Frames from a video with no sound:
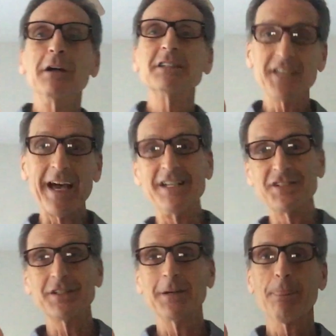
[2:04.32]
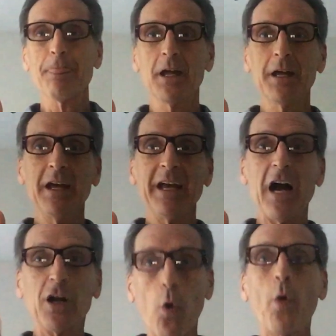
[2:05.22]
Says,
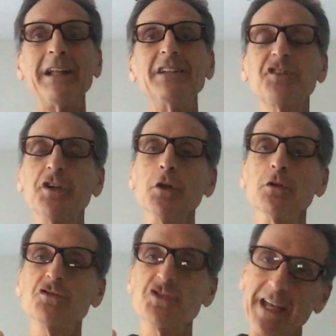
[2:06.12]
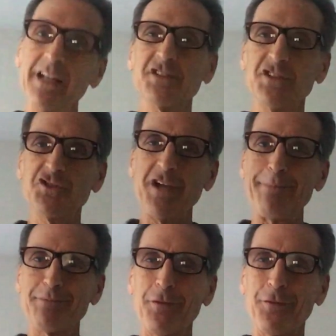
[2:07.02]
according to Genesis
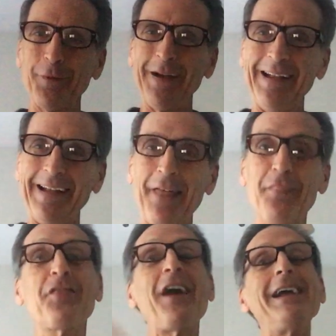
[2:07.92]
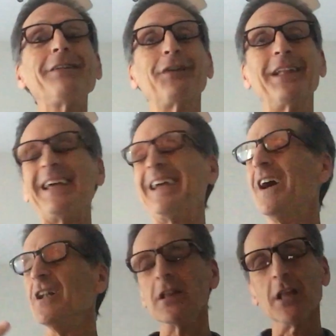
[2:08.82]
chapter 3, and thankfully
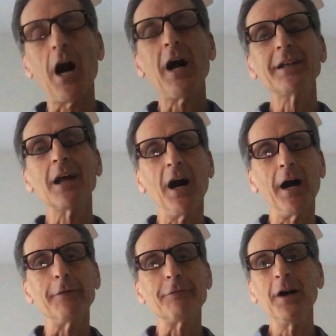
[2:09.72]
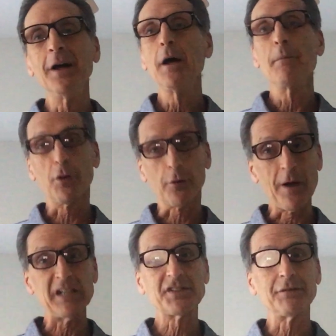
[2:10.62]
a lot of
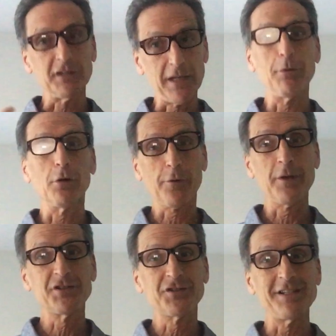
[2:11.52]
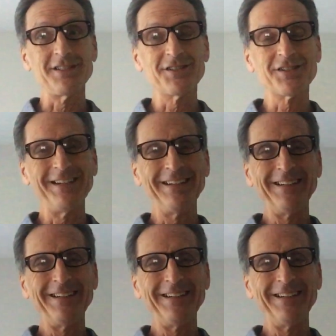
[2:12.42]
progressive liberal Christians